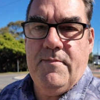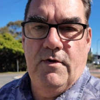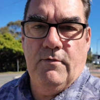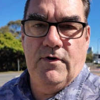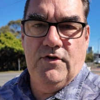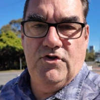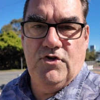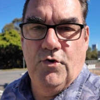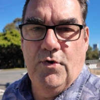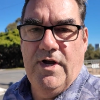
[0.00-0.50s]
you're
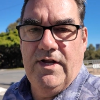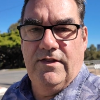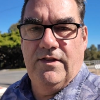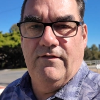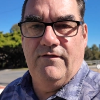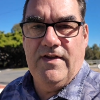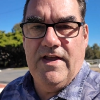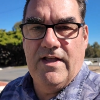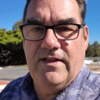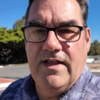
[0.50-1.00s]
enjoying the
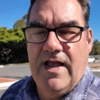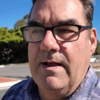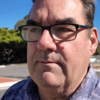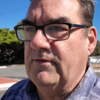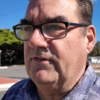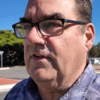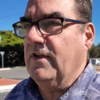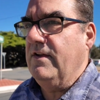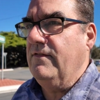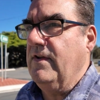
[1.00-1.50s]

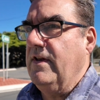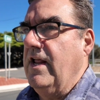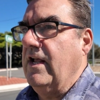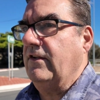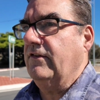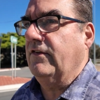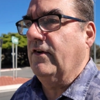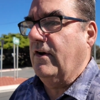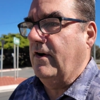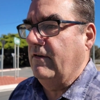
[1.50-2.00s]
VietnamSteve in
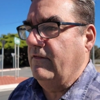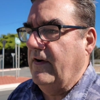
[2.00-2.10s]
Exile